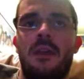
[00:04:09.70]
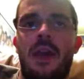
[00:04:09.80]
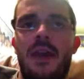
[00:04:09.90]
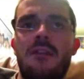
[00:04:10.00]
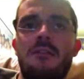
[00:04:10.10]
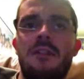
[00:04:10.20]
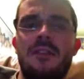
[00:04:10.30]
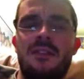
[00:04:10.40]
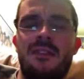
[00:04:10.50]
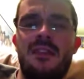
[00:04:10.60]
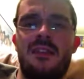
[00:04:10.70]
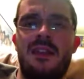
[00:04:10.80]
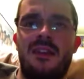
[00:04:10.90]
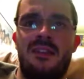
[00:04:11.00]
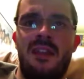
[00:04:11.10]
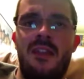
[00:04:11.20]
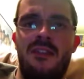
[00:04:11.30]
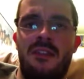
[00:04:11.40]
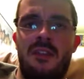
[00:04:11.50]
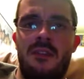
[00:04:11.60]
I don't really see a lot of
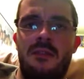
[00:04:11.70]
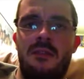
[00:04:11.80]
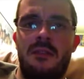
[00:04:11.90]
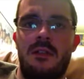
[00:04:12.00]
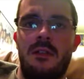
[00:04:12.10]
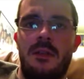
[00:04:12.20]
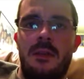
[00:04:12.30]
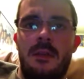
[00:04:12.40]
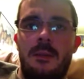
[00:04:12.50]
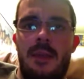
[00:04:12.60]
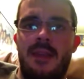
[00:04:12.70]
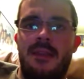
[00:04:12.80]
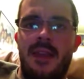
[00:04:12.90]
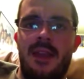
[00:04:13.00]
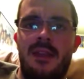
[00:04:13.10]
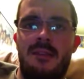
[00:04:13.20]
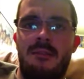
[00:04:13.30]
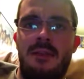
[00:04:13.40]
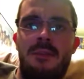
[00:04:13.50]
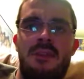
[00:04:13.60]
sense in maintaining the
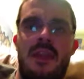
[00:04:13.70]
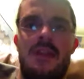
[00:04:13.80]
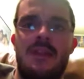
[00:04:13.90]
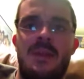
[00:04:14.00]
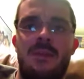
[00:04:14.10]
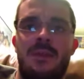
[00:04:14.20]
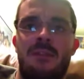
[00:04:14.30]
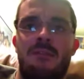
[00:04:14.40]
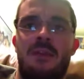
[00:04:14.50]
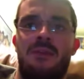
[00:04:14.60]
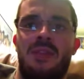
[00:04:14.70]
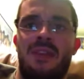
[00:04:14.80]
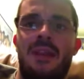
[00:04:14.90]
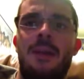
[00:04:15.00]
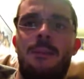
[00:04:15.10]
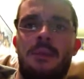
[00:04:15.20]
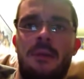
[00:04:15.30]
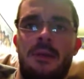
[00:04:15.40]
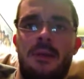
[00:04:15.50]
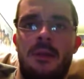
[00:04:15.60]
website, keeping the website up,
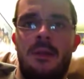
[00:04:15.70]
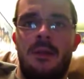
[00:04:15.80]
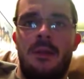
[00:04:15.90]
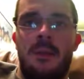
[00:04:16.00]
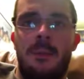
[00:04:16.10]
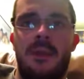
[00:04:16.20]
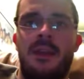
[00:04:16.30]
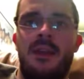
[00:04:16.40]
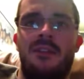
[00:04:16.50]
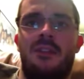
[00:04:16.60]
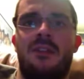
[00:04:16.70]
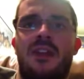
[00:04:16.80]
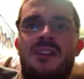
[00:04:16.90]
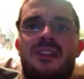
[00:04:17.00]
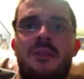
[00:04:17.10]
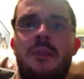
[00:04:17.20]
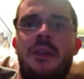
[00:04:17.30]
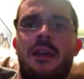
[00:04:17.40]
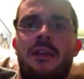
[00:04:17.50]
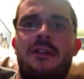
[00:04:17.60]
because it's costing
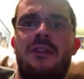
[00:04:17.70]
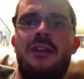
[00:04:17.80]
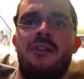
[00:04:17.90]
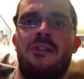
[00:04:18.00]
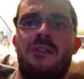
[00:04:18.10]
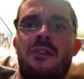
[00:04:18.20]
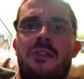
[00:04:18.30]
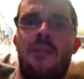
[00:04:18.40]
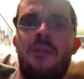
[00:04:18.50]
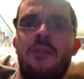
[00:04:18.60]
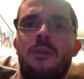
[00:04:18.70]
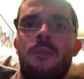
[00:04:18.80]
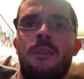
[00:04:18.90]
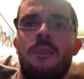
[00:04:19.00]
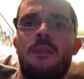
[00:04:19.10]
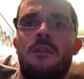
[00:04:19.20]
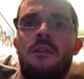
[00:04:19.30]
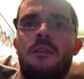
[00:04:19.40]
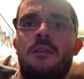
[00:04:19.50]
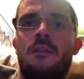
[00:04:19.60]
me $100 a year
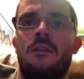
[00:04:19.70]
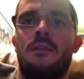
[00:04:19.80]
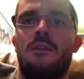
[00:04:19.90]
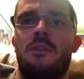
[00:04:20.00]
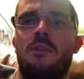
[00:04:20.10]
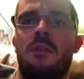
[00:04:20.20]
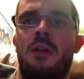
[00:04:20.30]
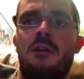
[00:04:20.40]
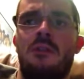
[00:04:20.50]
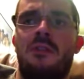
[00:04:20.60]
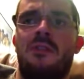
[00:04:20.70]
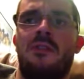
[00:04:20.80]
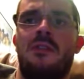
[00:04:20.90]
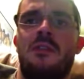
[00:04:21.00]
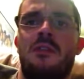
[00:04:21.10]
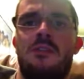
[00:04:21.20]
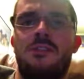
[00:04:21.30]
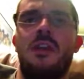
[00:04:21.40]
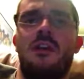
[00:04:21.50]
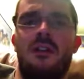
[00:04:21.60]
to host the
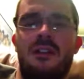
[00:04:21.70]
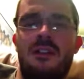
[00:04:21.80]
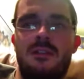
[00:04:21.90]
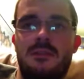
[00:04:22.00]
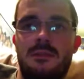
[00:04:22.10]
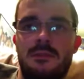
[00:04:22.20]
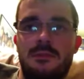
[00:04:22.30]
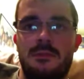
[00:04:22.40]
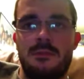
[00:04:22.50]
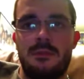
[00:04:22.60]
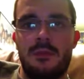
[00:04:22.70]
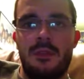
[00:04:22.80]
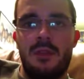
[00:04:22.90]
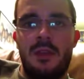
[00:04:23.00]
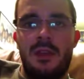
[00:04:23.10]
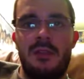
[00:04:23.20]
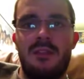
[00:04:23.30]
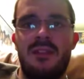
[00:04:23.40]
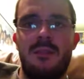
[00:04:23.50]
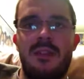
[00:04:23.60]
show. He
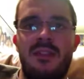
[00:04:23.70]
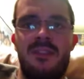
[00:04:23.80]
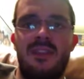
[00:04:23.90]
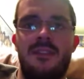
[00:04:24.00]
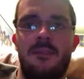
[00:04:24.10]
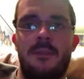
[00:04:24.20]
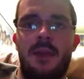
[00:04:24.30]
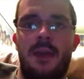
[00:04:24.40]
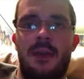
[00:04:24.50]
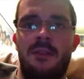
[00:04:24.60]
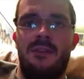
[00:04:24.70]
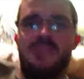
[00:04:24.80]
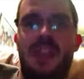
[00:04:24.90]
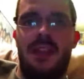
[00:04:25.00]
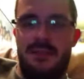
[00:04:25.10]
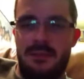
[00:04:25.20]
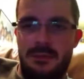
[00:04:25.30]
looked at me and he said, I understand.